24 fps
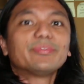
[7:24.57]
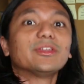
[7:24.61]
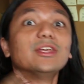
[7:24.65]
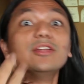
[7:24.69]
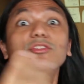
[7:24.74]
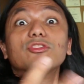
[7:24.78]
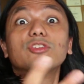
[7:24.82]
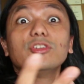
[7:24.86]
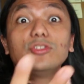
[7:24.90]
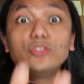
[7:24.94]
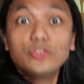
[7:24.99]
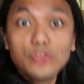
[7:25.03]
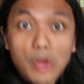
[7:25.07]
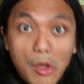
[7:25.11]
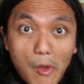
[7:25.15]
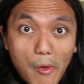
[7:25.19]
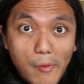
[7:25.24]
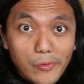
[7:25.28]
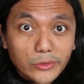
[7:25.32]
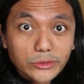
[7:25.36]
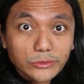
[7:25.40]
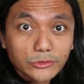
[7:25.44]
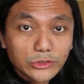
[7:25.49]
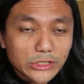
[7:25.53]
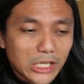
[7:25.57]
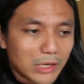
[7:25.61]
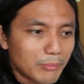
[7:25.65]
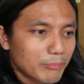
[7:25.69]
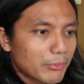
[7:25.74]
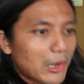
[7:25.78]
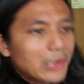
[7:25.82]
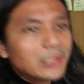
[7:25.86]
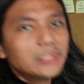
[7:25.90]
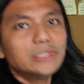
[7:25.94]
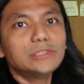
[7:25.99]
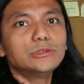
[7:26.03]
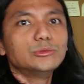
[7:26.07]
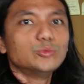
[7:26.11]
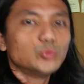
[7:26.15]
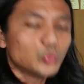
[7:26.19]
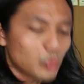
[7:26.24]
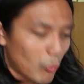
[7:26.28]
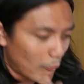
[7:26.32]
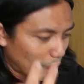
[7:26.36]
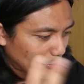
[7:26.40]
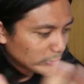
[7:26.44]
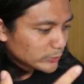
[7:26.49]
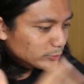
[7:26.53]
It's a joke, right? But hey,
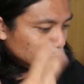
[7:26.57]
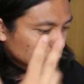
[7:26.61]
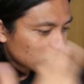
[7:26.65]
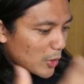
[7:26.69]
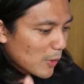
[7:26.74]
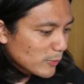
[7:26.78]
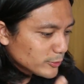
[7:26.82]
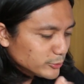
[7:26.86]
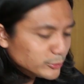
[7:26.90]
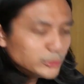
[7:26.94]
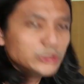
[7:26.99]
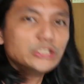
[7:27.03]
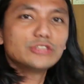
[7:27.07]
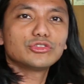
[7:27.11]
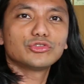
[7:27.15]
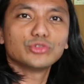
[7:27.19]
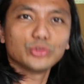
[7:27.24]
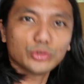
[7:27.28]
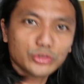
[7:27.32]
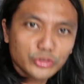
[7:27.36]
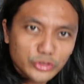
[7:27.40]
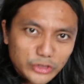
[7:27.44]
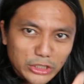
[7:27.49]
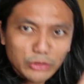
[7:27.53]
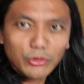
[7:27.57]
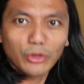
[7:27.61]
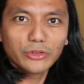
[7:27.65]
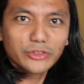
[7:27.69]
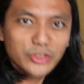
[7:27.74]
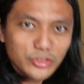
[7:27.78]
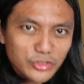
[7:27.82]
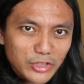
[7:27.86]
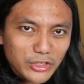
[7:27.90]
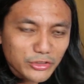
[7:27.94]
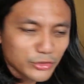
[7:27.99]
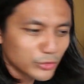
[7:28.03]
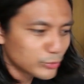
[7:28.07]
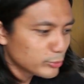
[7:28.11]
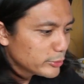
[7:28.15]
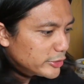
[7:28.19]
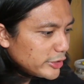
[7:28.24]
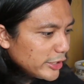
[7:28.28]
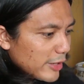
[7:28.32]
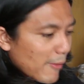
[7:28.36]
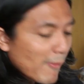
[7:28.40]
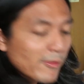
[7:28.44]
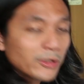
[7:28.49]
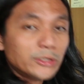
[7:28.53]
we associate all these areas
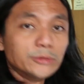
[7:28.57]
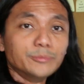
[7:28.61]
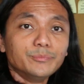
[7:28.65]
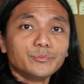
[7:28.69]
with it.